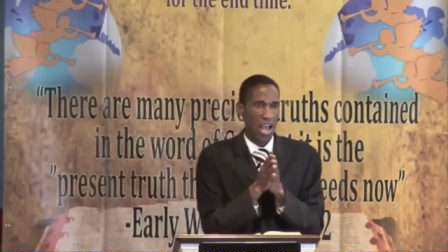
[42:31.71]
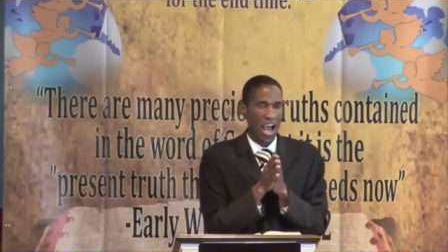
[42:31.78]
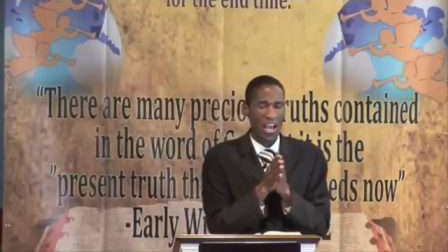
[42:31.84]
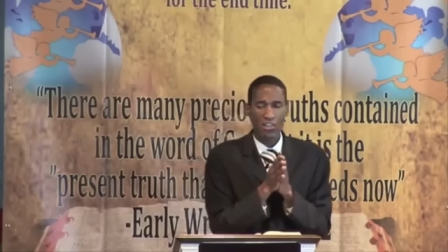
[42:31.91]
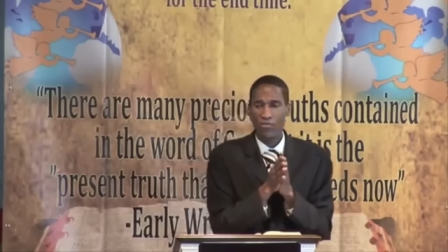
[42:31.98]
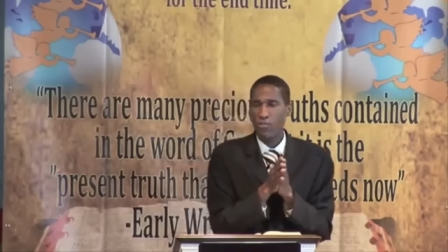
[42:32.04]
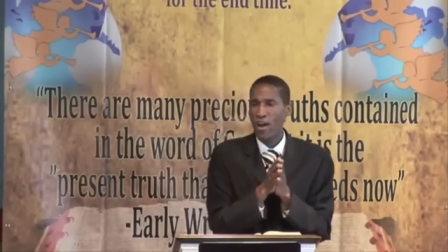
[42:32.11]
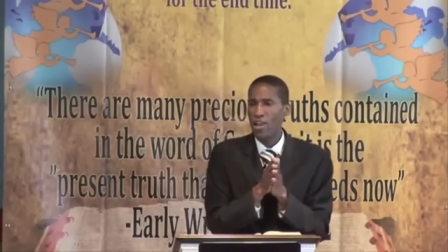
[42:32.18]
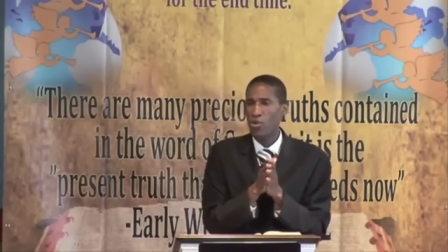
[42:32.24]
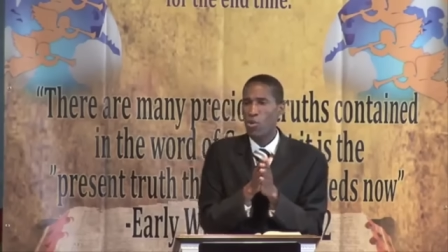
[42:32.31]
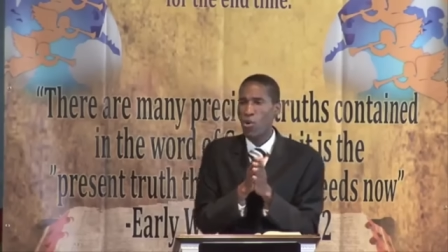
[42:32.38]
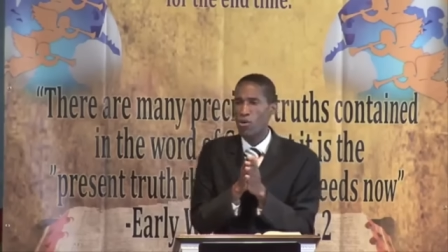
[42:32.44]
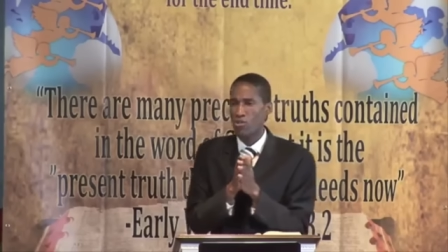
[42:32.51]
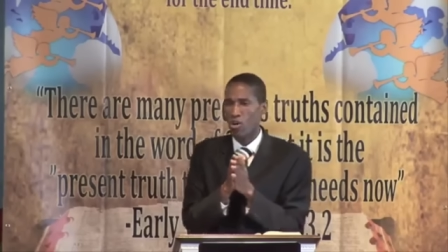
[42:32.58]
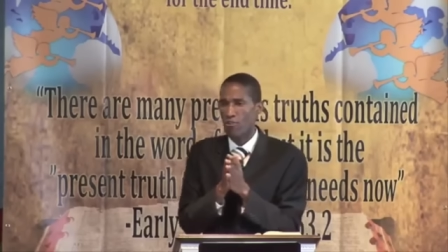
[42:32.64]
as
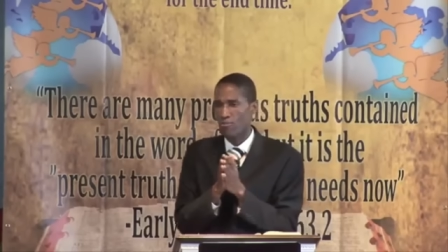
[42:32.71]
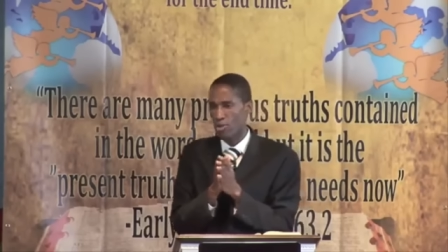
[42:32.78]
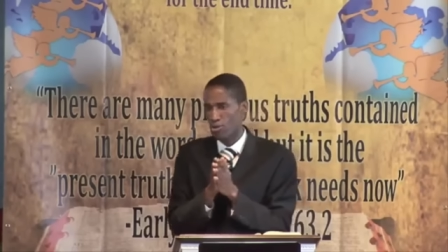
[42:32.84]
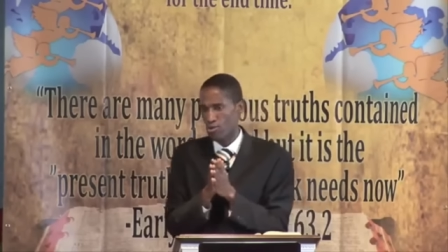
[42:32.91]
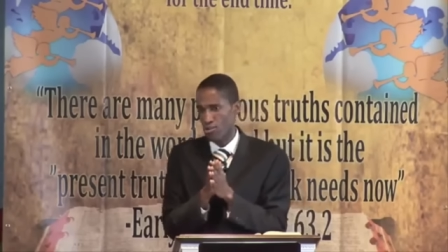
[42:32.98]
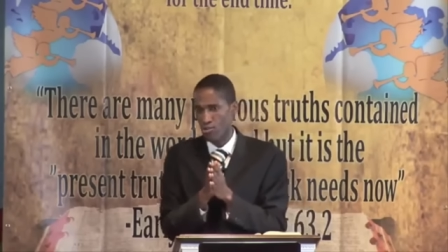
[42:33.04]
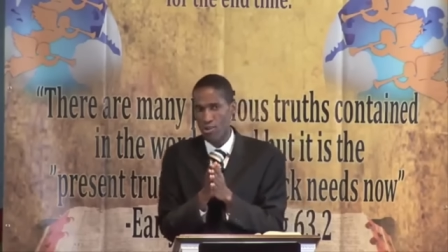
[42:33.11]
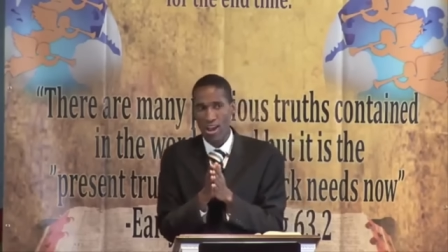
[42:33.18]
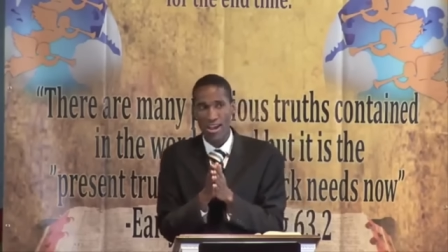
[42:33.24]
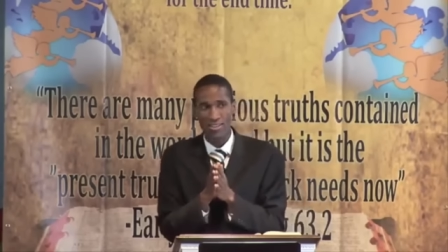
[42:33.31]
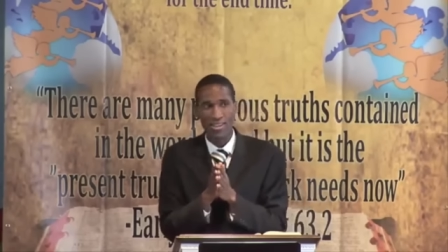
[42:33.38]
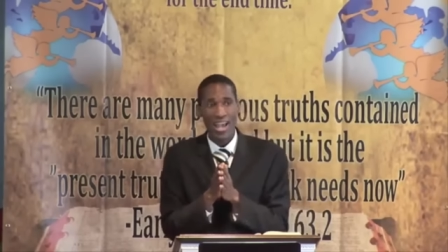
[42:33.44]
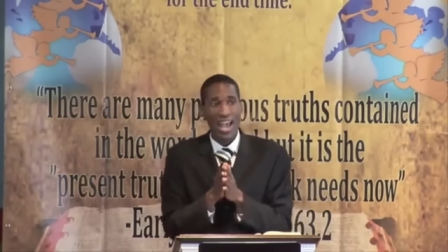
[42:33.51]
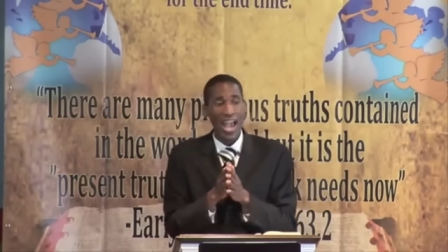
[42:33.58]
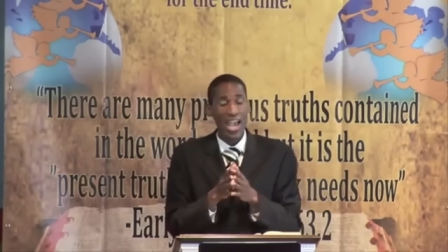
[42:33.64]
followers of Jesus
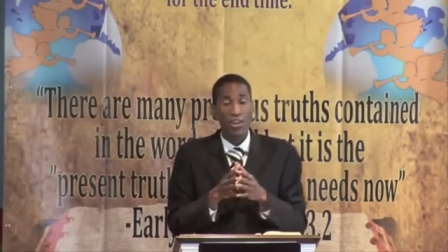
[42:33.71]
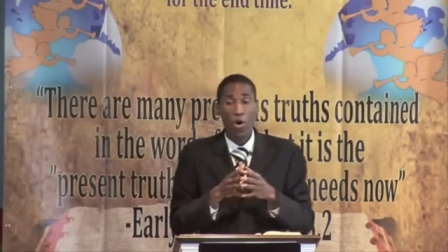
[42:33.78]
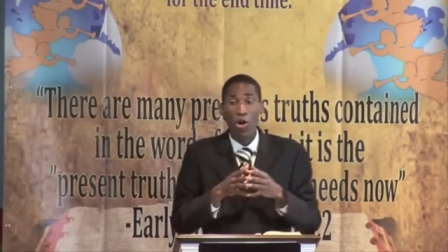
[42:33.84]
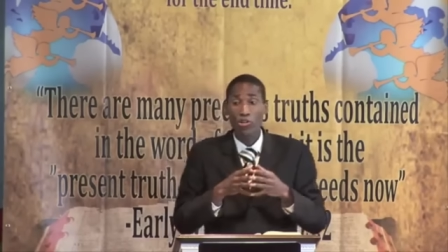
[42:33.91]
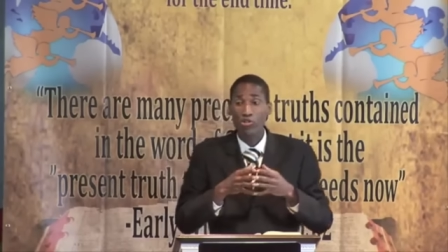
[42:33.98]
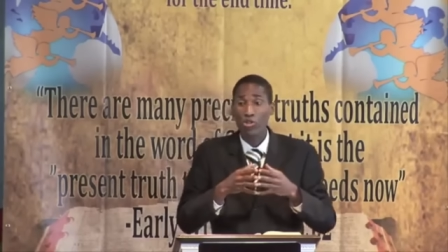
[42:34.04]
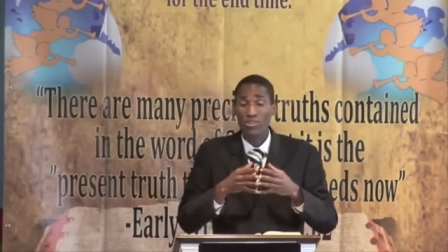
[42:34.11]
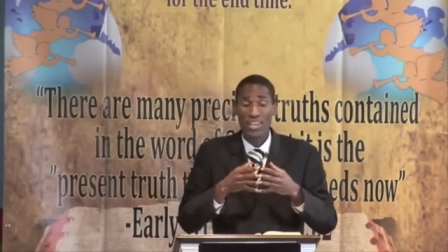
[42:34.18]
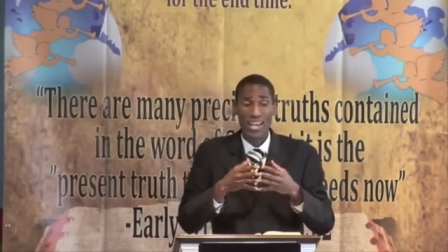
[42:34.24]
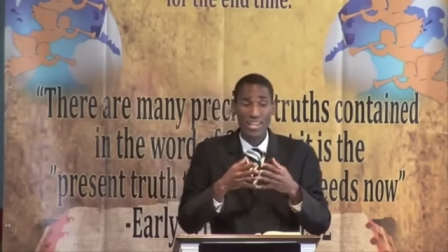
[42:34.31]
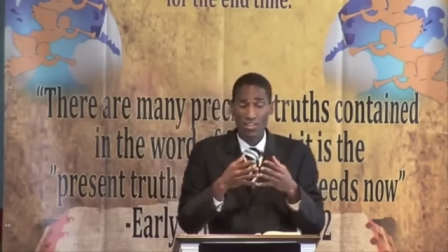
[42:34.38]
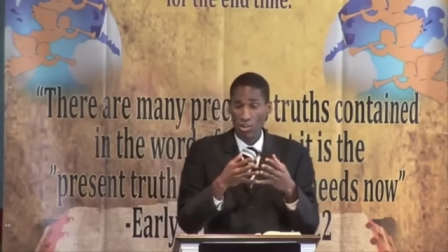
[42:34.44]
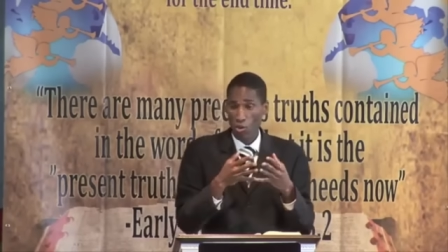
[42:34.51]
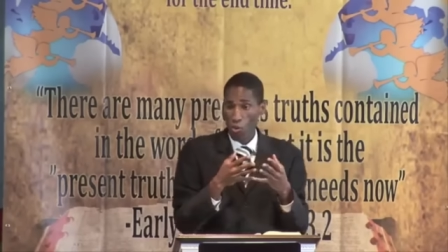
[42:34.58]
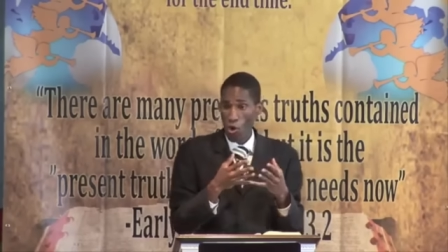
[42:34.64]
Christ and also
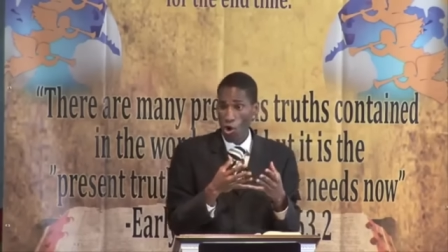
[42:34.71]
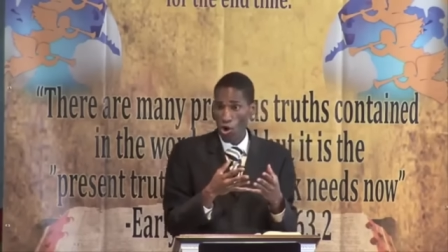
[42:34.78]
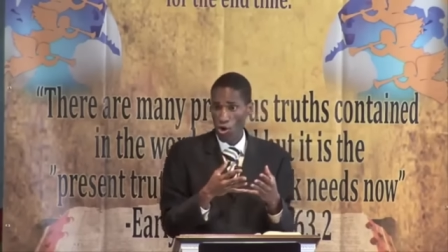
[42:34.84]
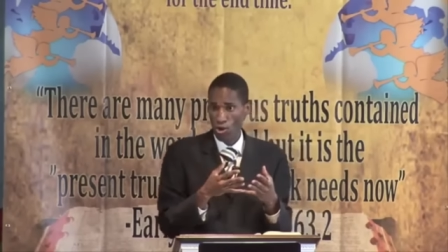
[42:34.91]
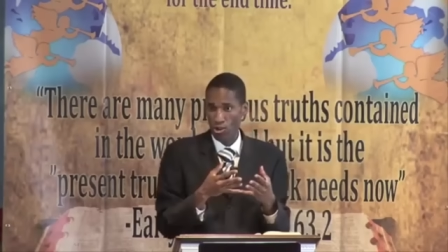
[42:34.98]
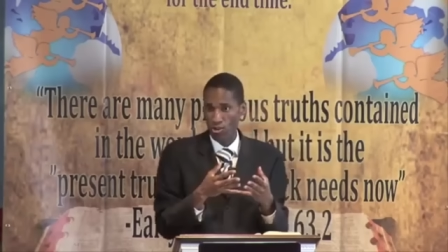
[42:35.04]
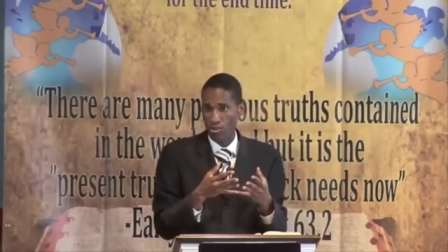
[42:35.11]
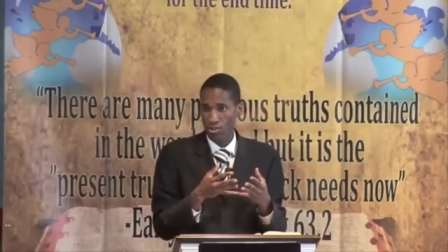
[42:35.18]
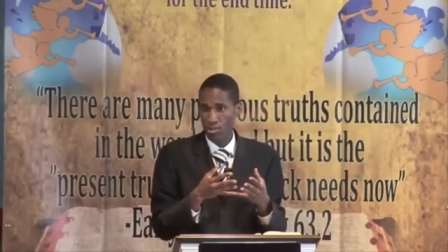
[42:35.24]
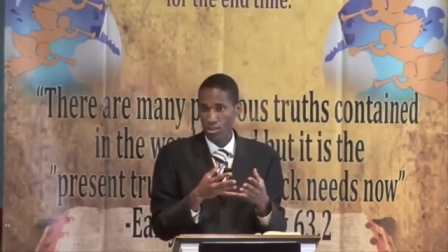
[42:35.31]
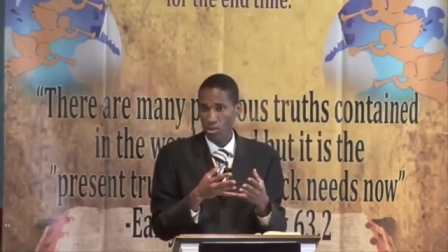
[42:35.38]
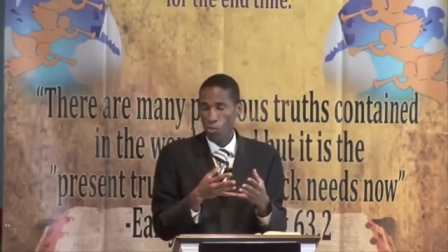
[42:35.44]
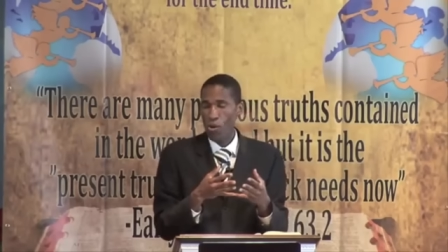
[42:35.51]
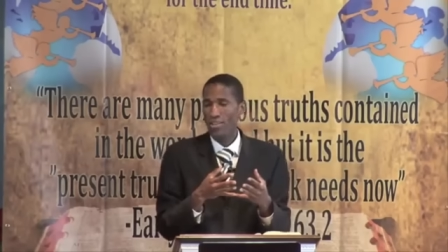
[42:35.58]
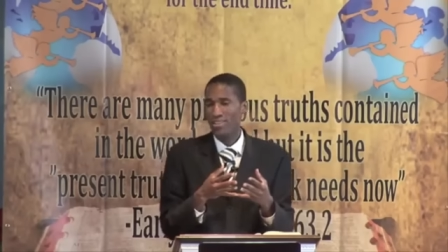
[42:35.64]
telling the world
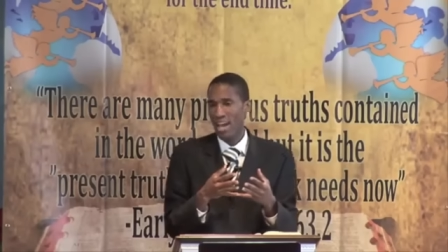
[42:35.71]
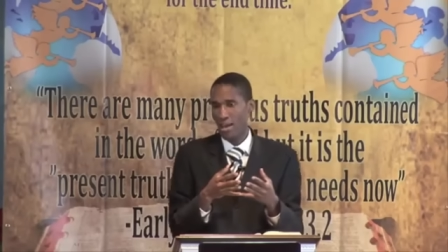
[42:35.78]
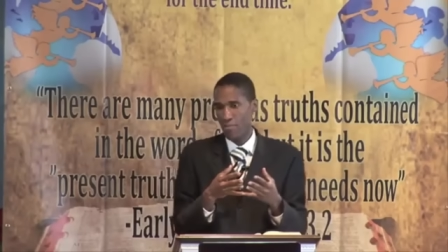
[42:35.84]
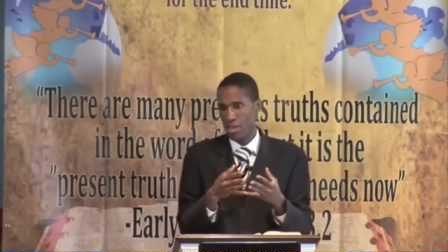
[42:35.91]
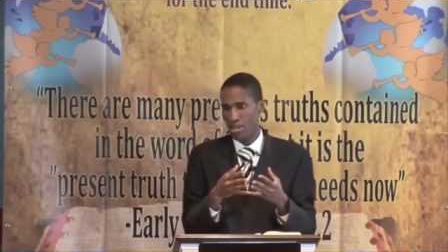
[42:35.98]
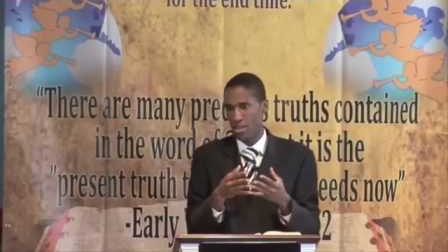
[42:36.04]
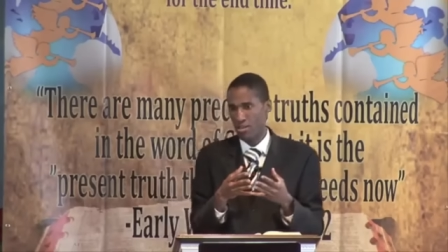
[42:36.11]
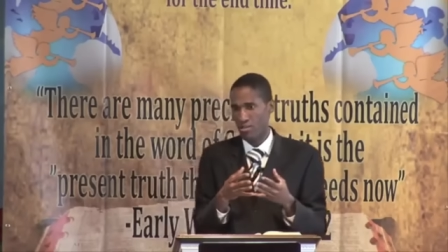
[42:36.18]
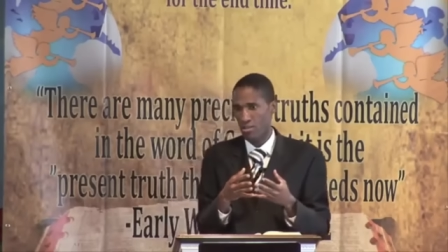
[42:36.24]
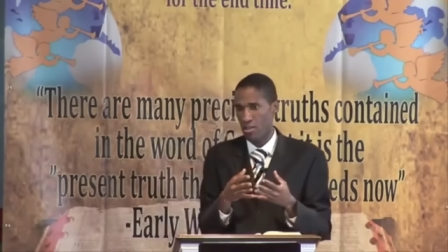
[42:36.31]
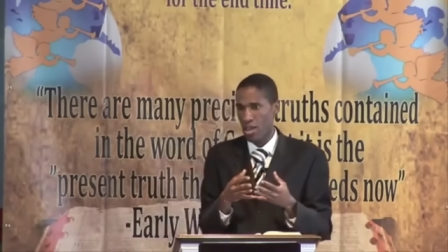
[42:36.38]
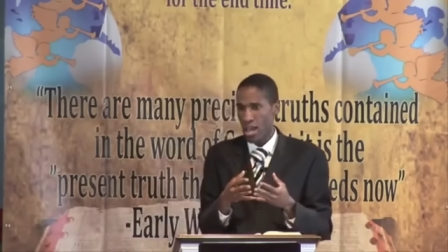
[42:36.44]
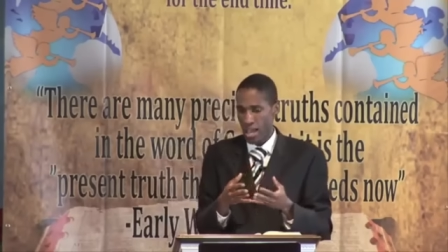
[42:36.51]
what time it is.